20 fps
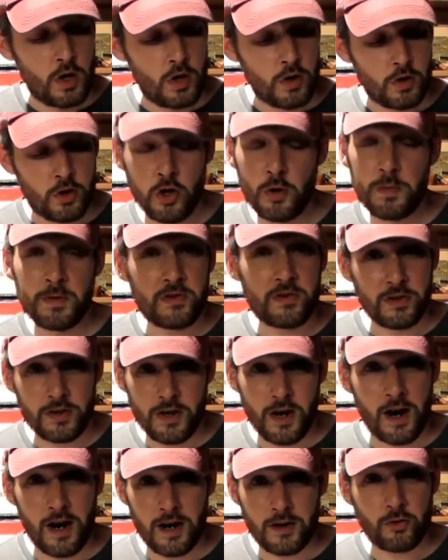Cuban
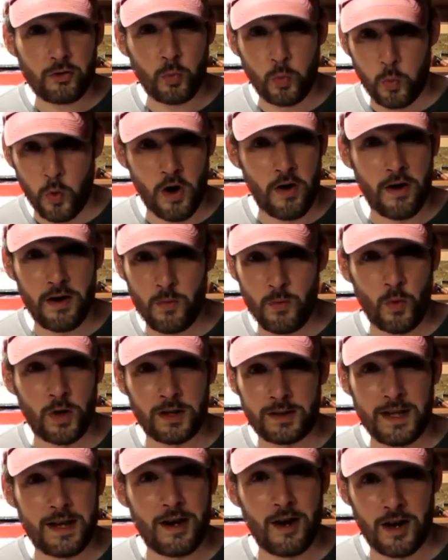cigars weren't
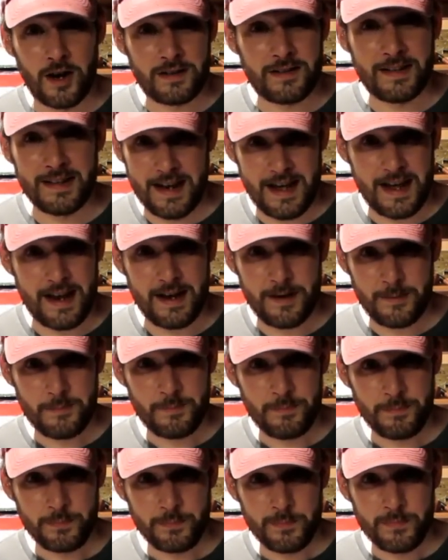what they are today,
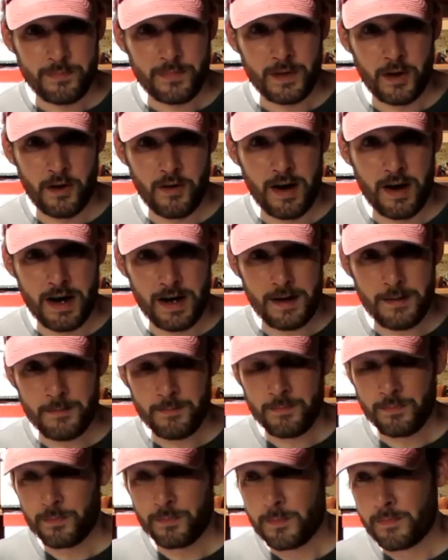all right?
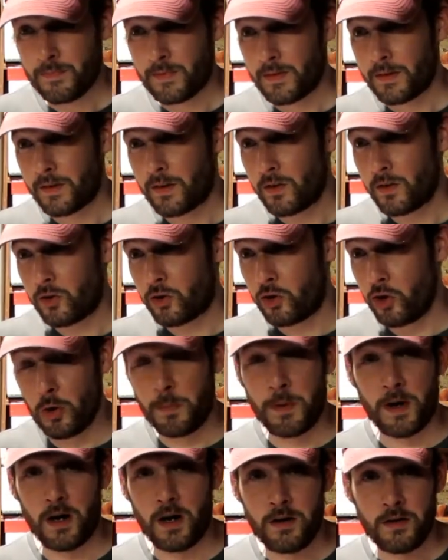
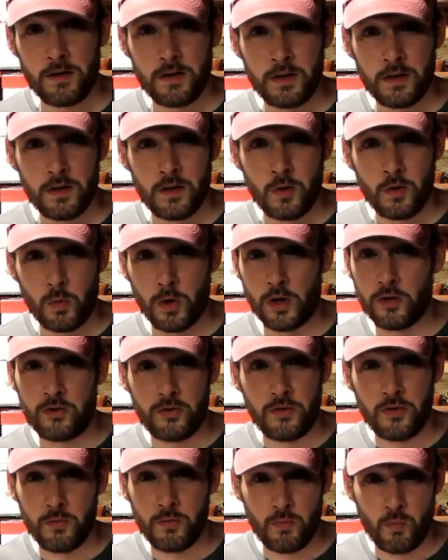Cuba
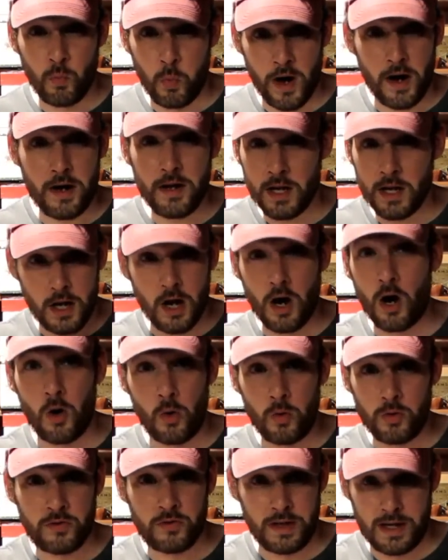was where you
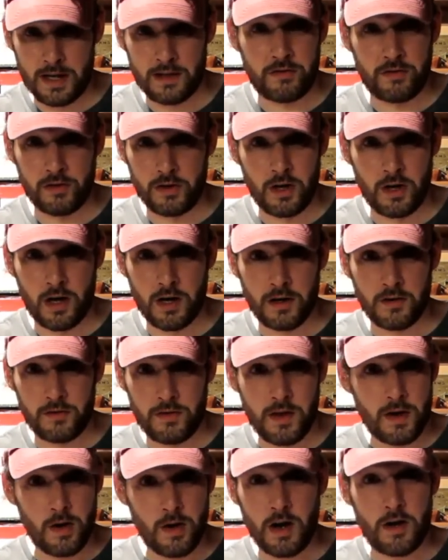go to get cigars.
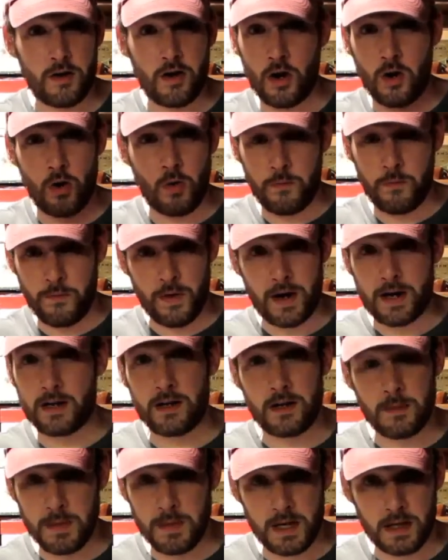There are no fucking
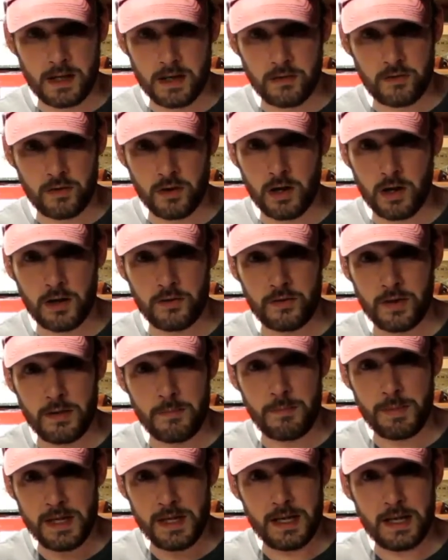Dominican cigars,
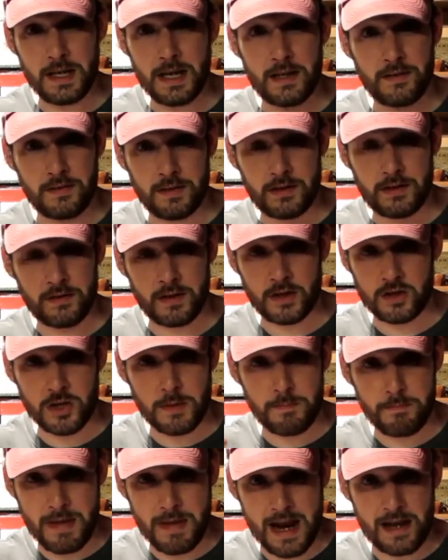and being as it's such a
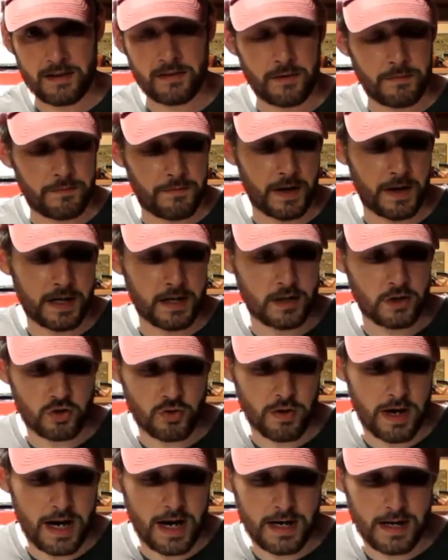massive fucking
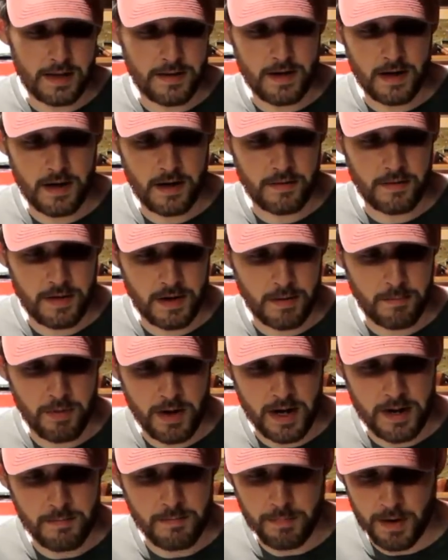trade and their
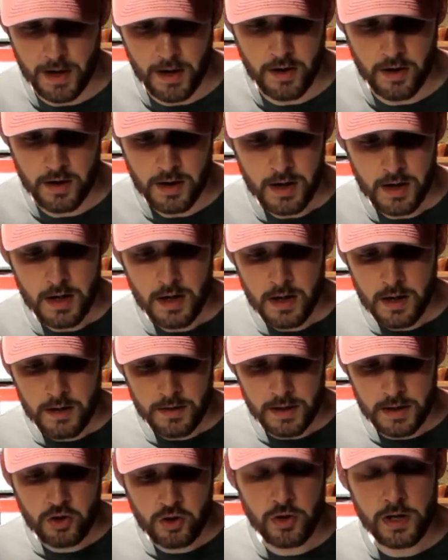bread and butter,
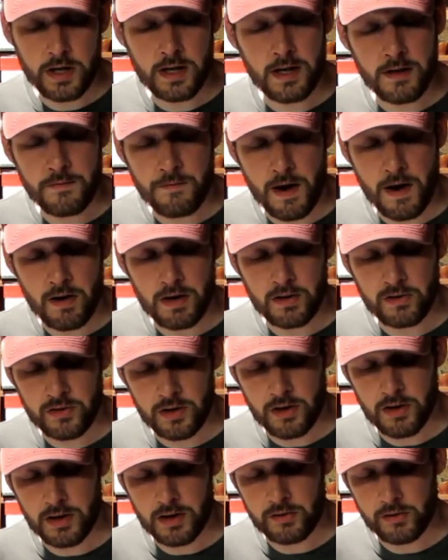they treated it very
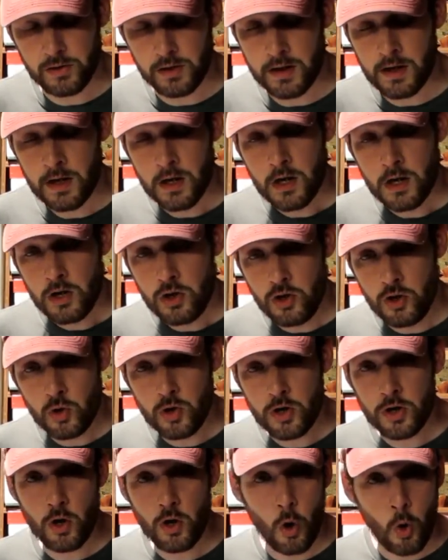seriously. You
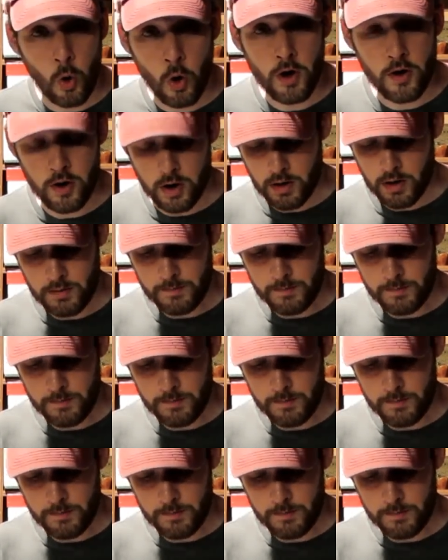could order